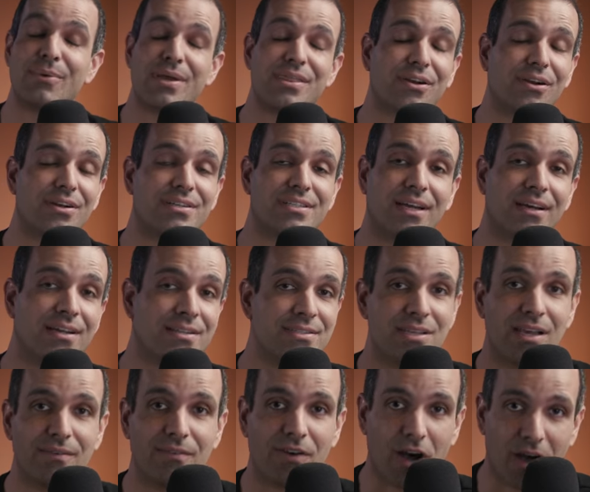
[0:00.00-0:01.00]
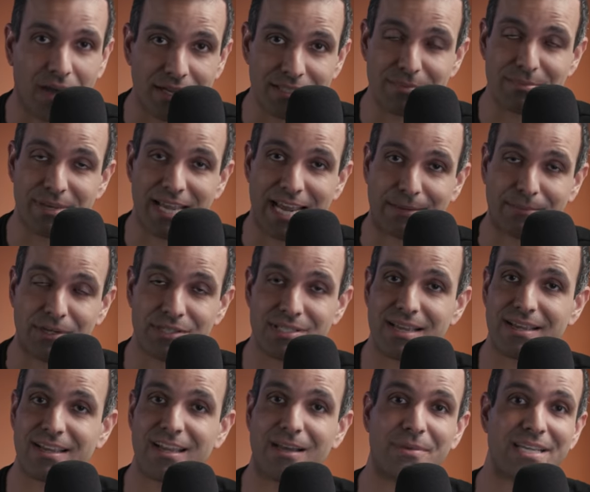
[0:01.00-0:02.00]
Anyway, there are tons of awesome cameras
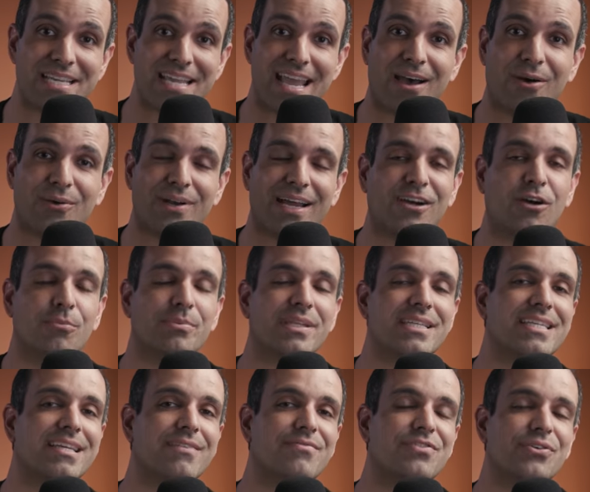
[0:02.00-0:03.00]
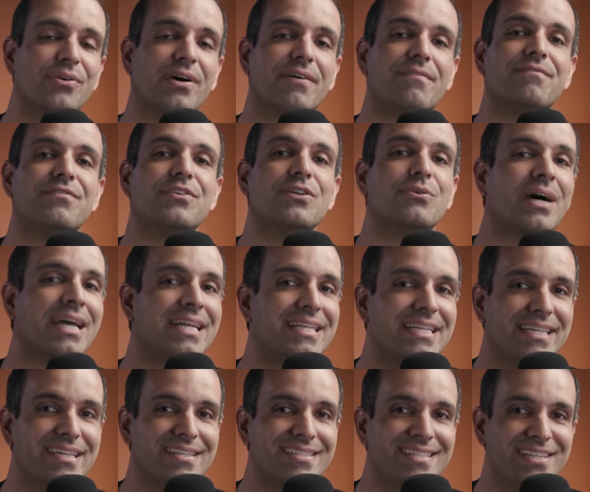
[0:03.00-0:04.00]
coming out. I hope this gives you a few
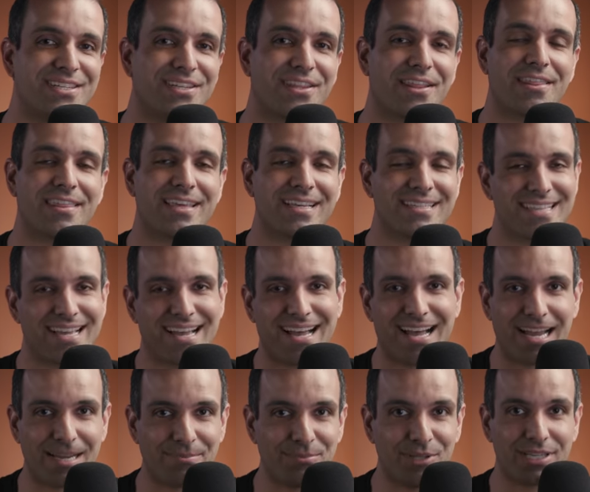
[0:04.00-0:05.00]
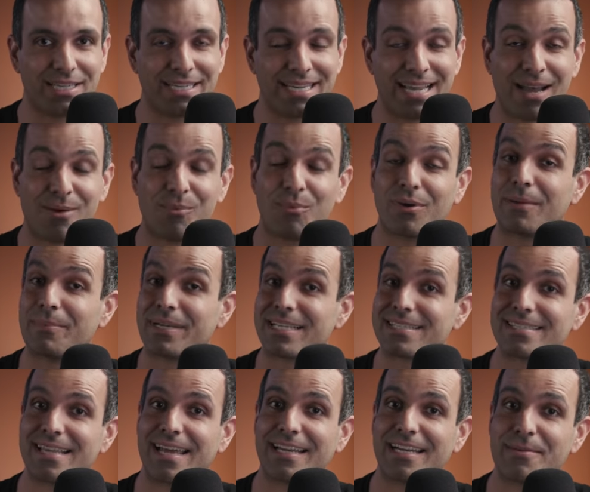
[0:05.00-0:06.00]
ideas into the things that I'm looking at, what I'm
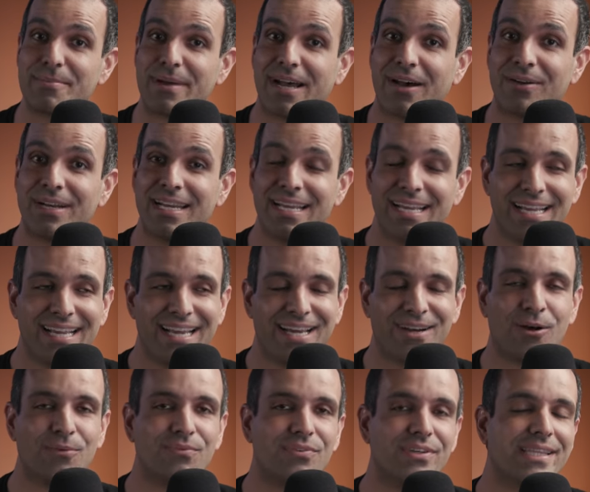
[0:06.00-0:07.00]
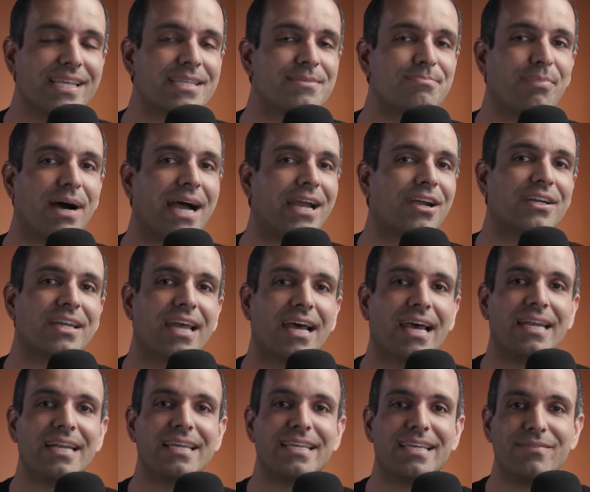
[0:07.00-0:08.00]
excited about, and hopefully this buyer
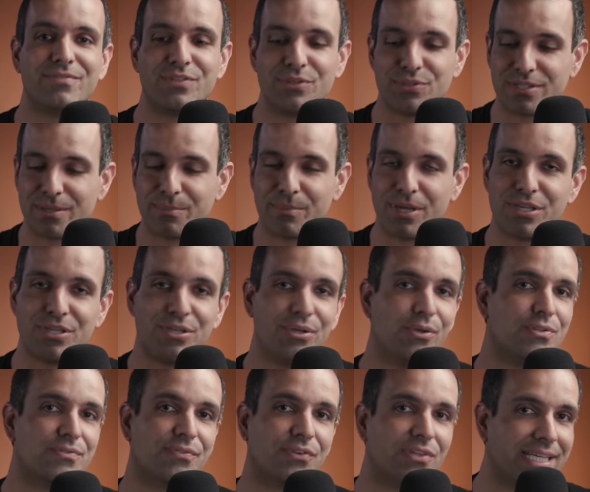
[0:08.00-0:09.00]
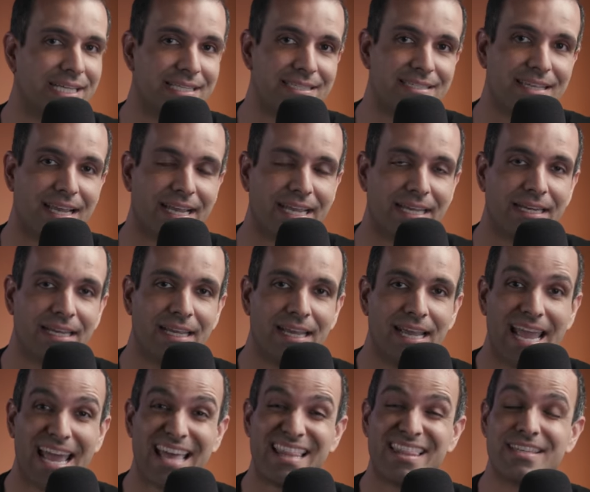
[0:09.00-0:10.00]
guide gives you some useful insight
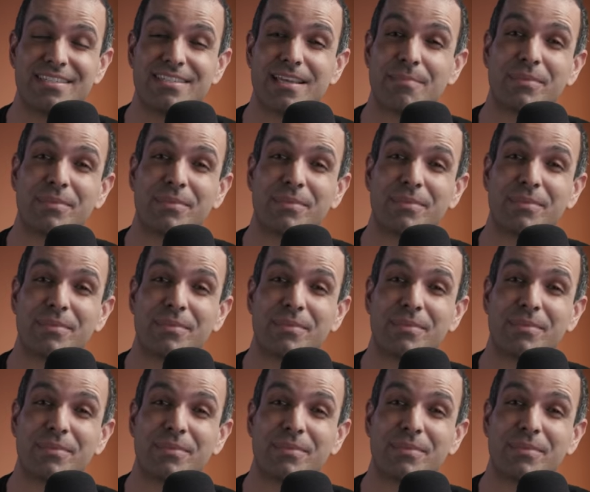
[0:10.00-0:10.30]
and